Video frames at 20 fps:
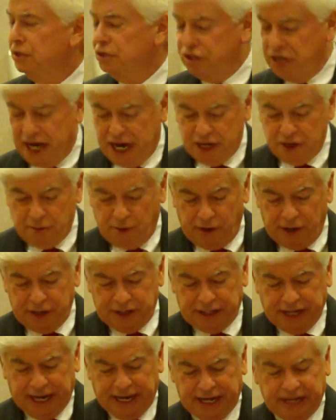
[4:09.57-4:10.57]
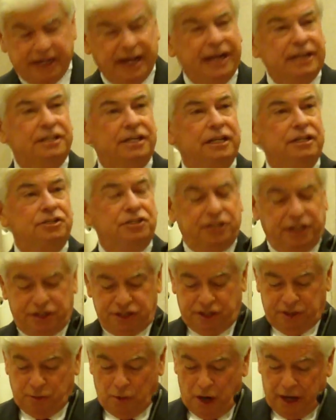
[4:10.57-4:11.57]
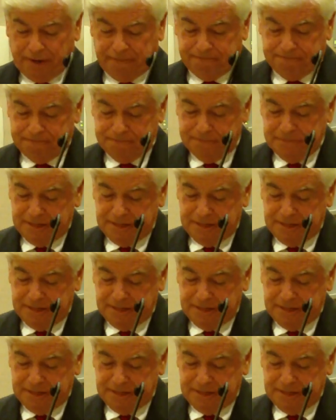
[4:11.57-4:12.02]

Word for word: January day in 1961,